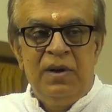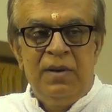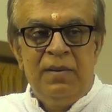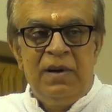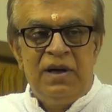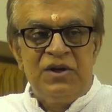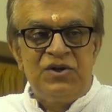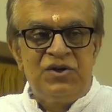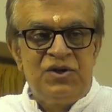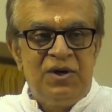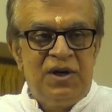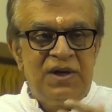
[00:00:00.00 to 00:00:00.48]

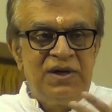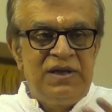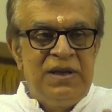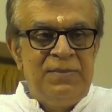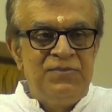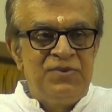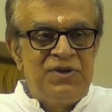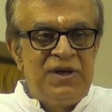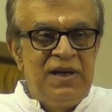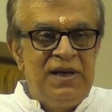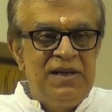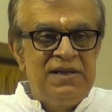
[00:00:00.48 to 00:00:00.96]
assert
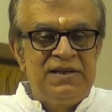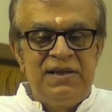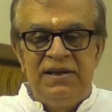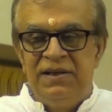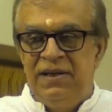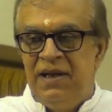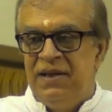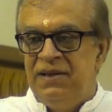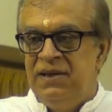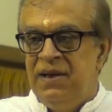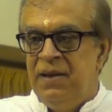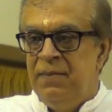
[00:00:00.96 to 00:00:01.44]
themselves, and
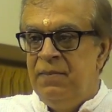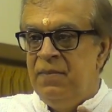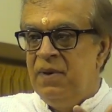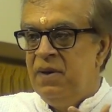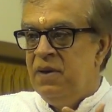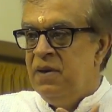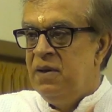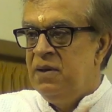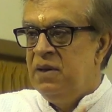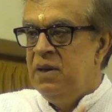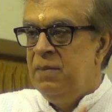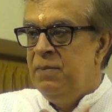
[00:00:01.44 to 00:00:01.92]
then
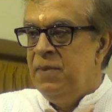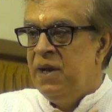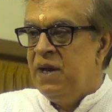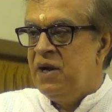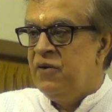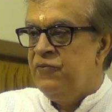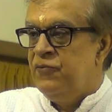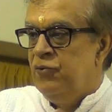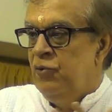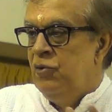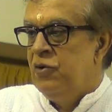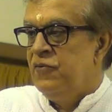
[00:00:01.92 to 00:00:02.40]
they make
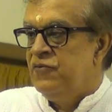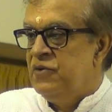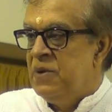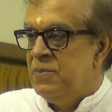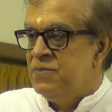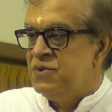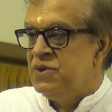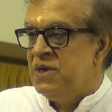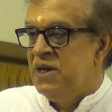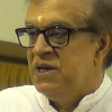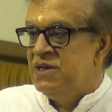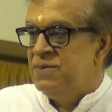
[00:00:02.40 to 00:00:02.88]
a fool of
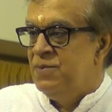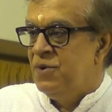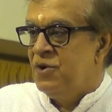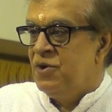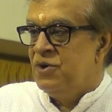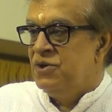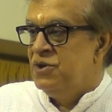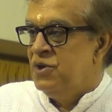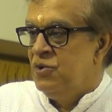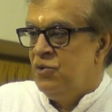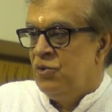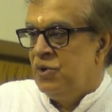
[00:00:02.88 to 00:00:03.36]
themselves
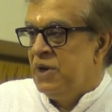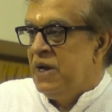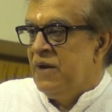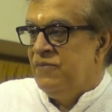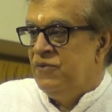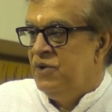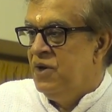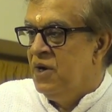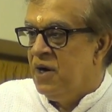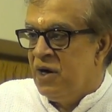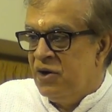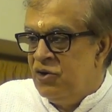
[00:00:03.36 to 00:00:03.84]
because they don't
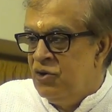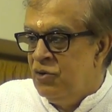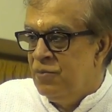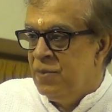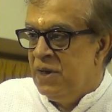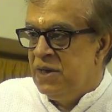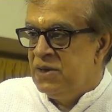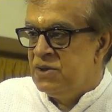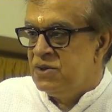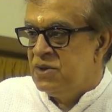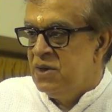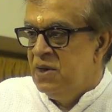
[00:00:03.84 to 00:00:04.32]
have the
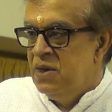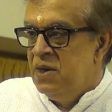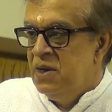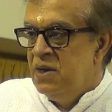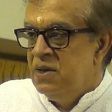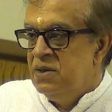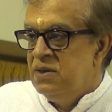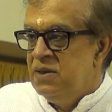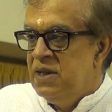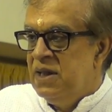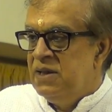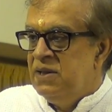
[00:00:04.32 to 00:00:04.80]
arguments.
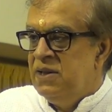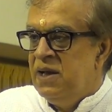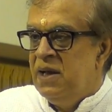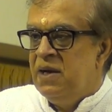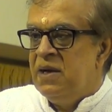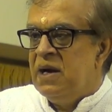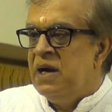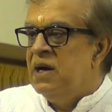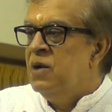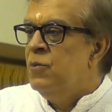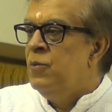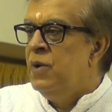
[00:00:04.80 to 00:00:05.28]
Then they
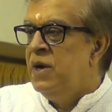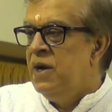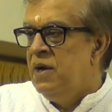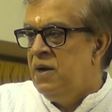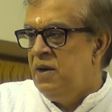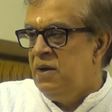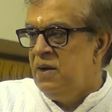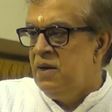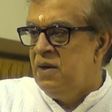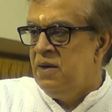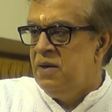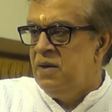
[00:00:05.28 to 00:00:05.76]
run
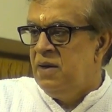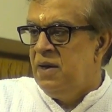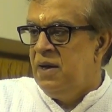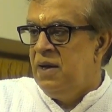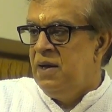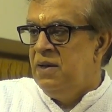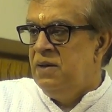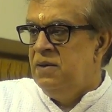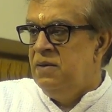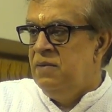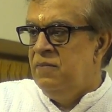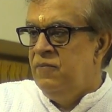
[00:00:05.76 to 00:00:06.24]
away
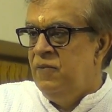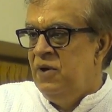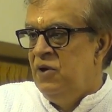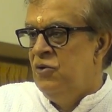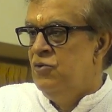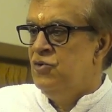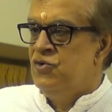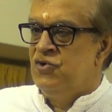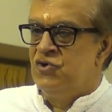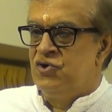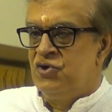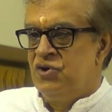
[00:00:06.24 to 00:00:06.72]
and we
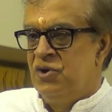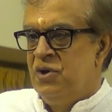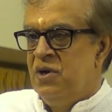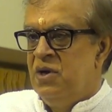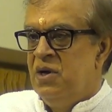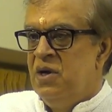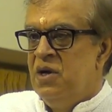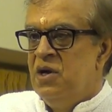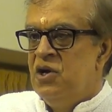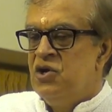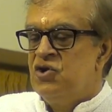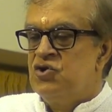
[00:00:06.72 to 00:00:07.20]
lose.
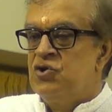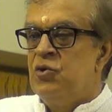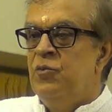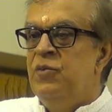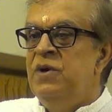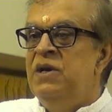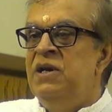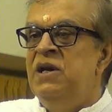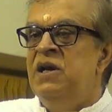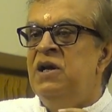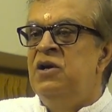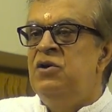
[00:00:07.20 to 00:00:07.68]
So
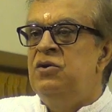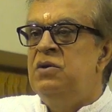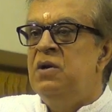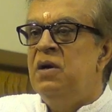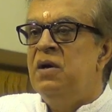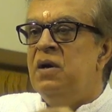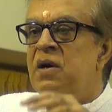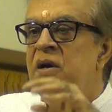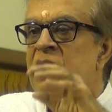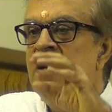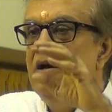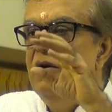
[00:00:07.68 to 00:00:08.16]
we need
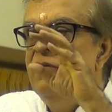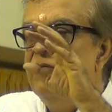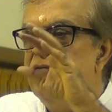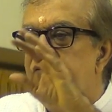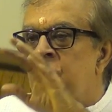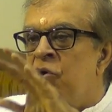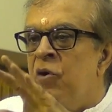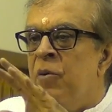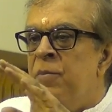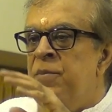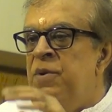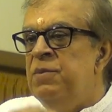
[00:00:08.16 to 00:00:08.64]

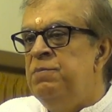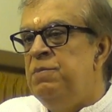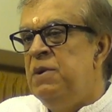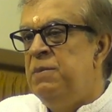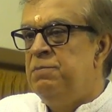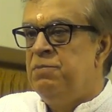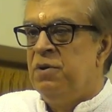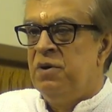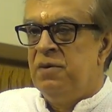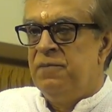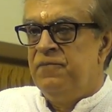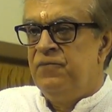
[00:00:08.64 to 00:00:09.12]
informed
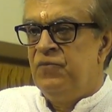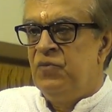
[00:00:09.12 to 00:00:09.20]
people